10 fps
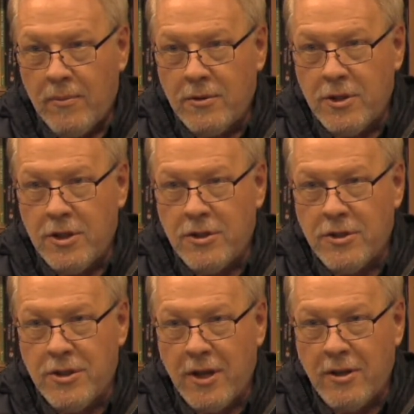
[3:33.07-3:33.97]
Jesus
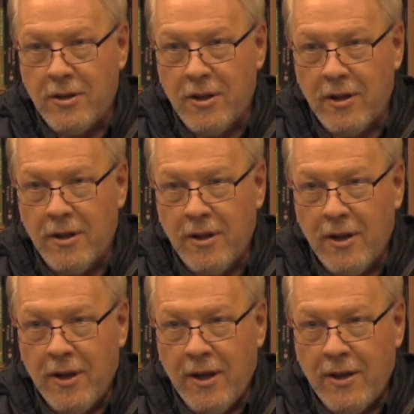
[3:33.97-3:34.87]
said
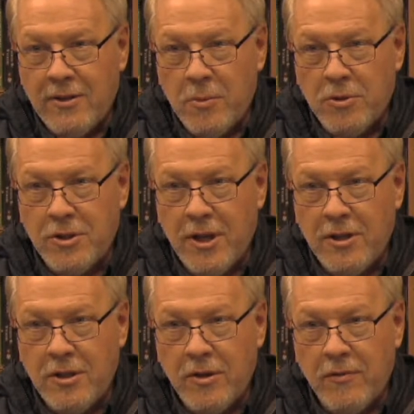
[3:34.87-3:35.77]
as he was
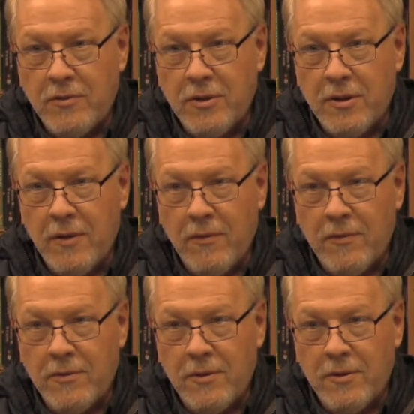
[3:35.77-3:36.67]
teaching, if
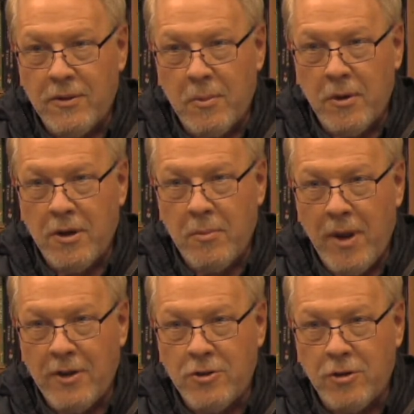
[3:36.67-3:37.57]
somebody
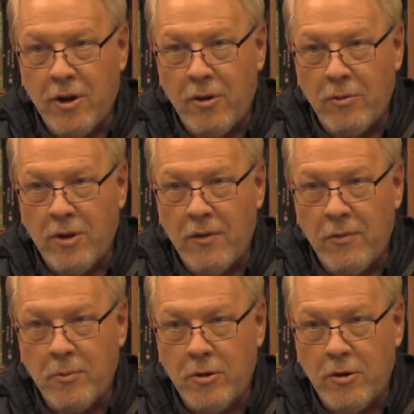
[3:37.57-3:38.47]
demands your coat, give
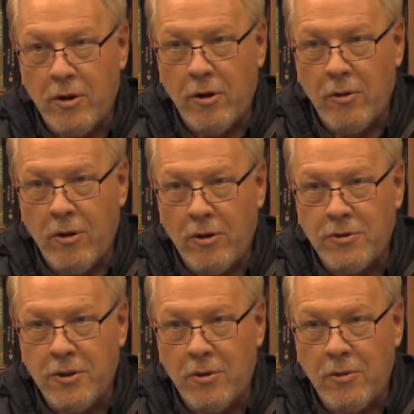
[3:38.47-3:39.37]
him your cloak
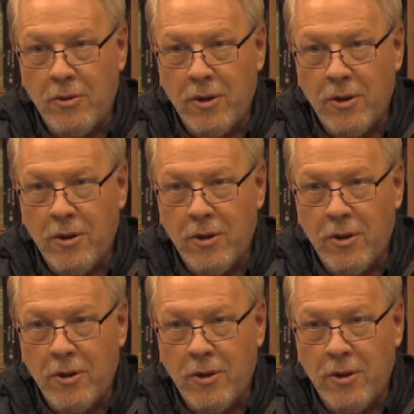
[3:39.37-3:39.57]
also.